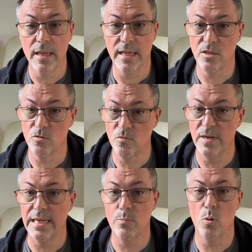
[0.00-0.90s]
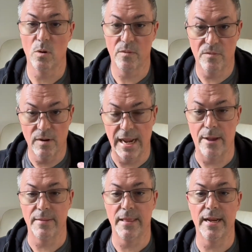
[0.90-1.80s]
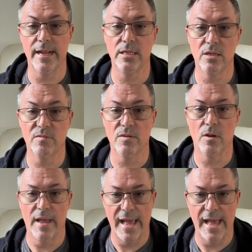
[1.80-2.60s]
is really important for allowing that energy to flow.